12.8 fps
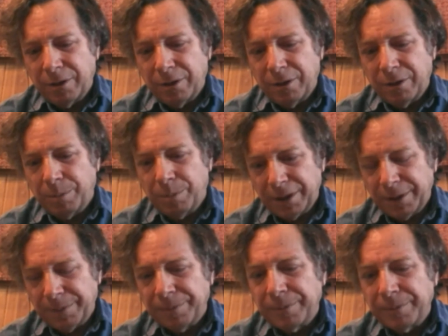
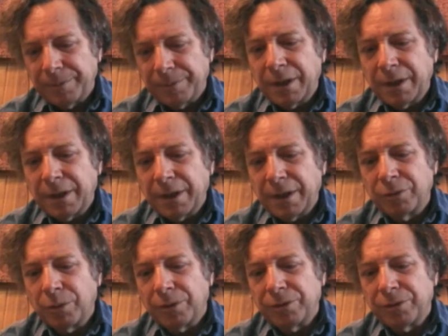Pali
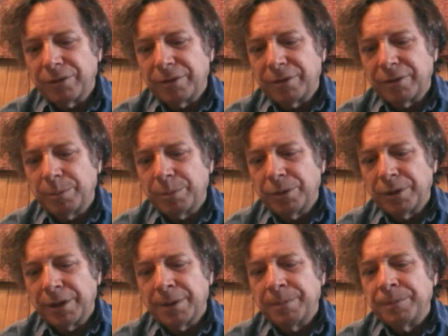discourses of the
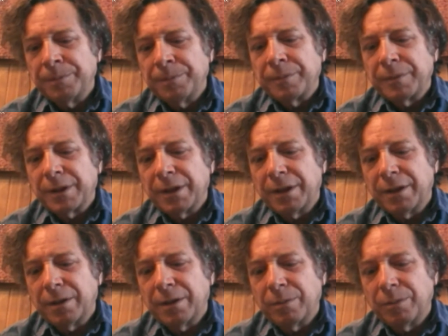Buddha,
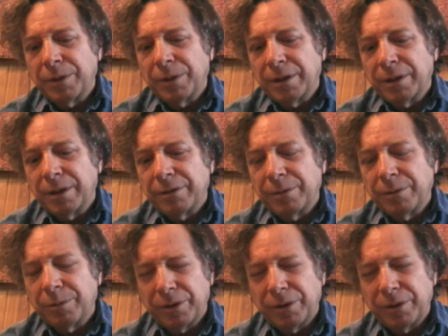where
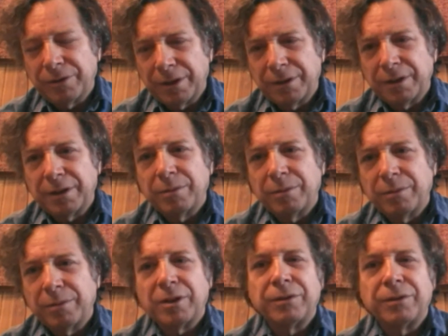the word sati,
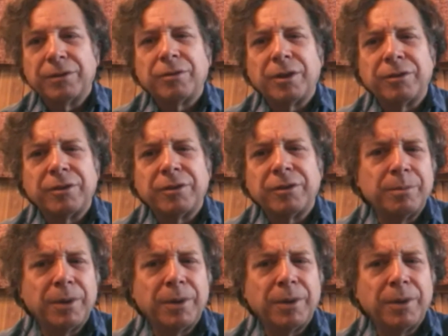which often gets translated
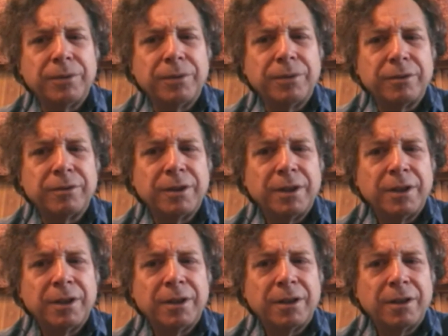as mindfulness,
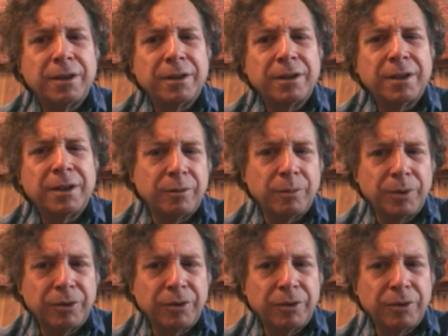had an
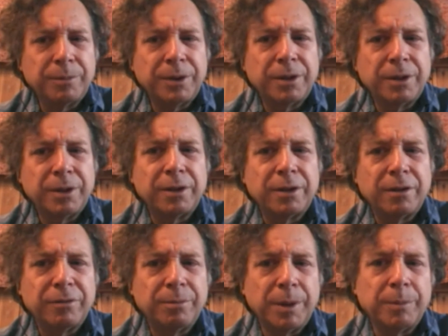original meaning
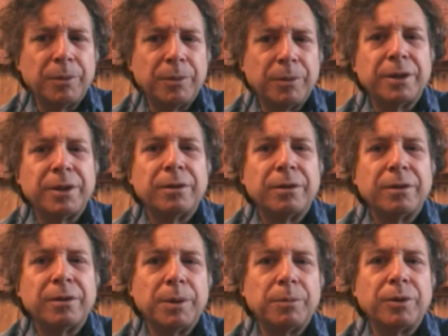of memory,
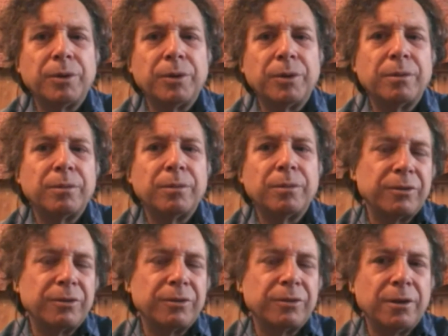remembering what has
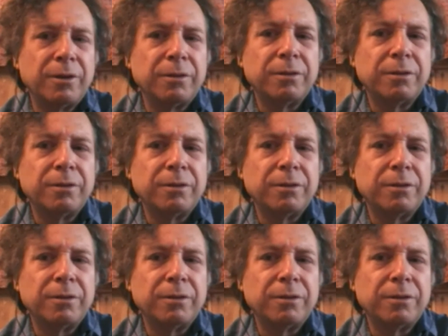gone on.